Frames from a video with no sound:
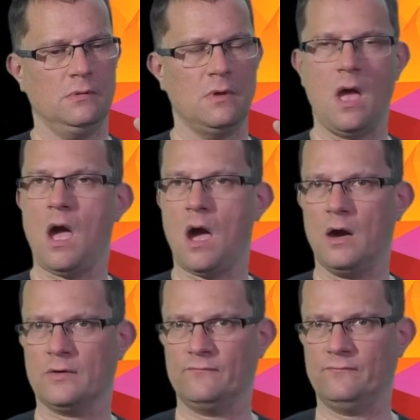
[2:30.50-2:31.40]
The
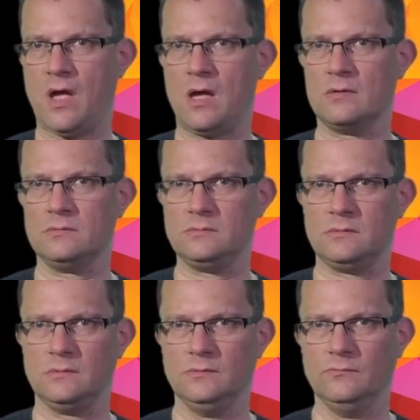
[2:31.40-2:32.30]
second was,
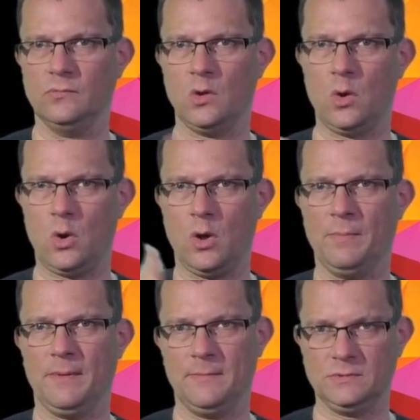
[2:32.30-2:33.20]
what are the
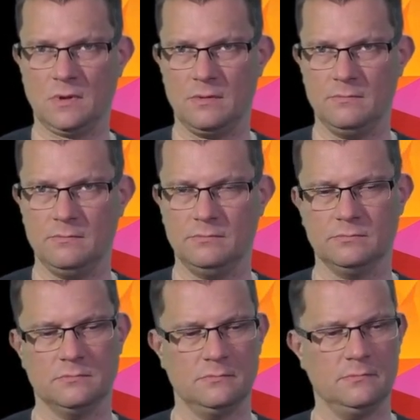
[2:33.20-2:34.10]
experiences
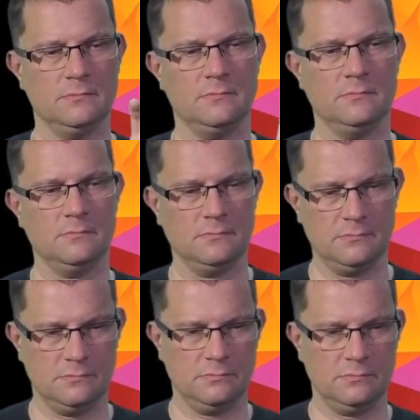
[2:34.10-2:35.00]
of people with
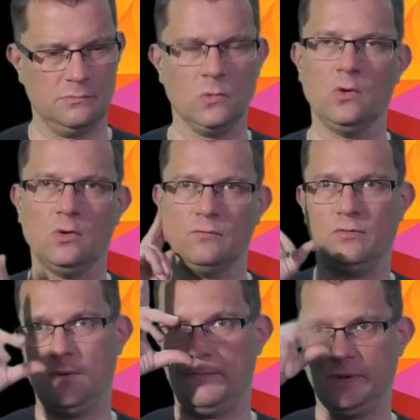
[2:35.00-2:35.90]
deafblindness,
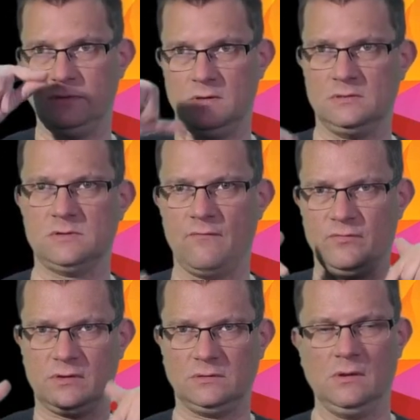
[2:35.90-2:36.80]

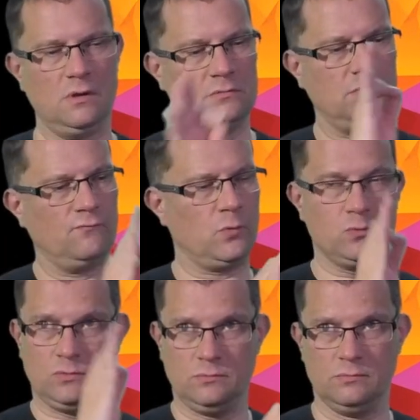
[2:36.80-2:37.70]

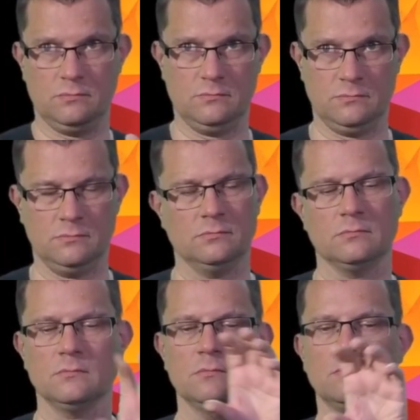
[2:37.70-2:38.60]
professionals who are
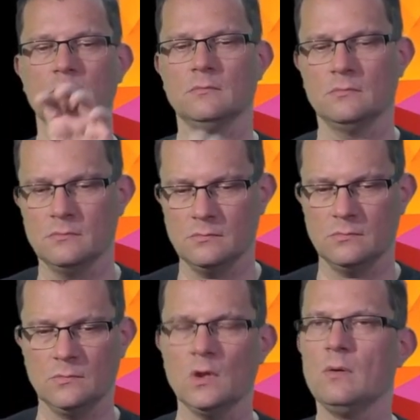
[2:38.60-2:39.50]
working
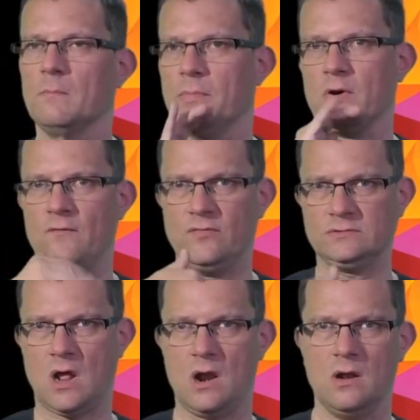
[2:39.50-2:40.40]
with people with
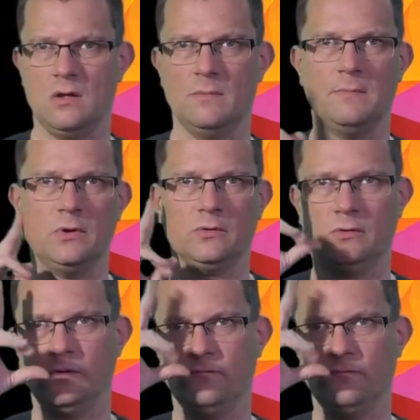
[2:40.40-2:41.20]
deafblindness,